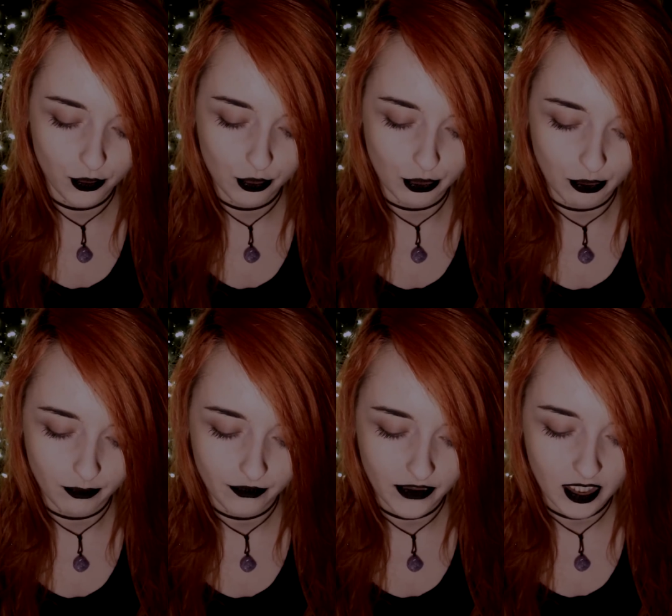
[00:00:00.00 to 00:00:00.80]

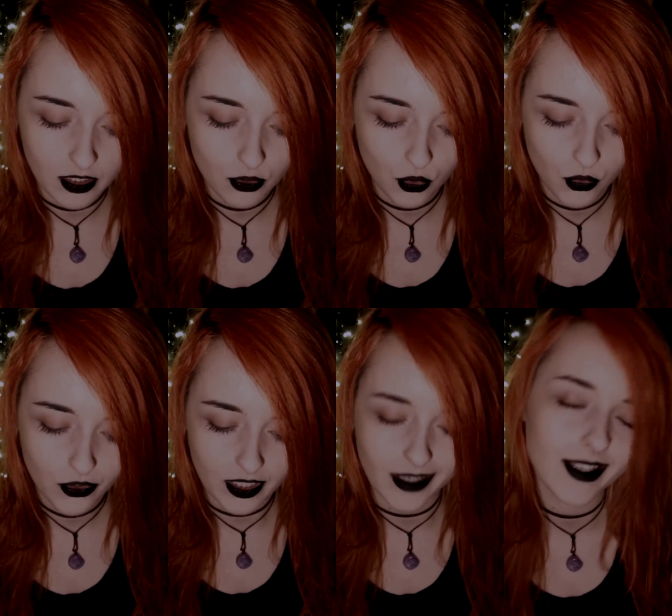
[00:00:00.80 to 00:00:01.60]
term, these two
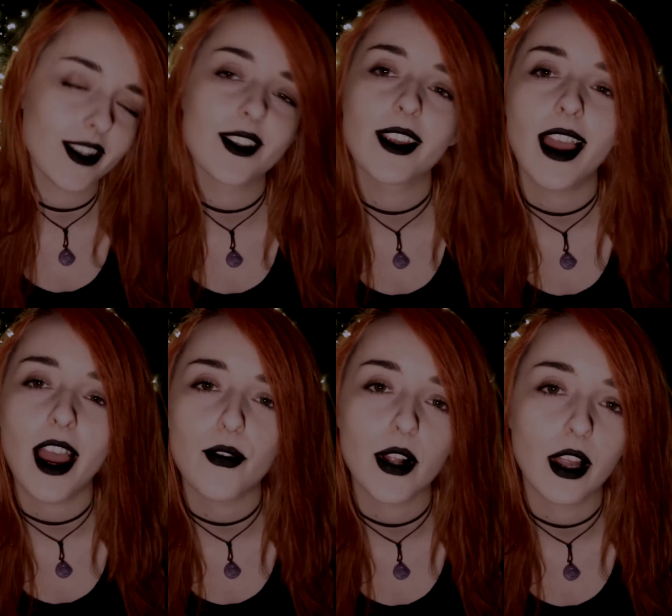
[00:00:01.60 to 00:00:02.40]
signs
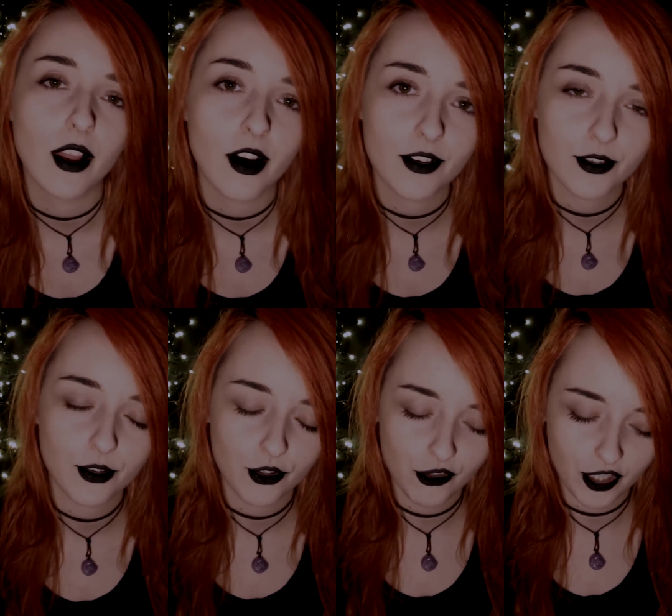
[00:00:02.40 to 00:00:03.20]
have a lot
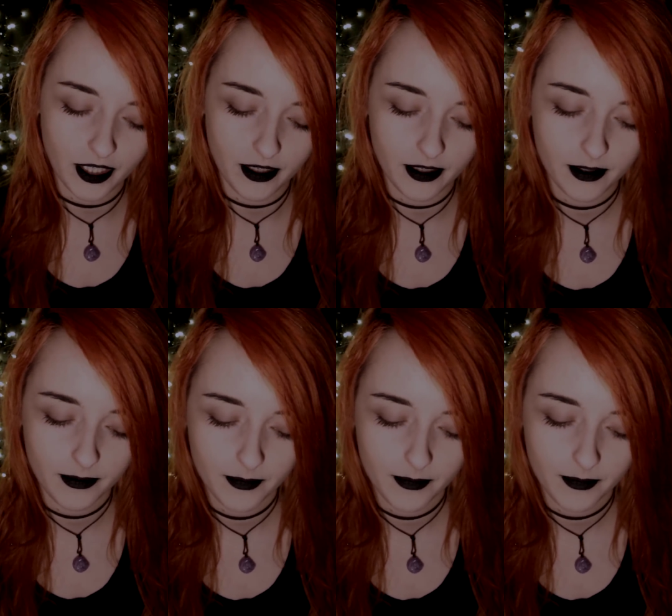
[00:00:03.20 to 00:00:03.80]
to share.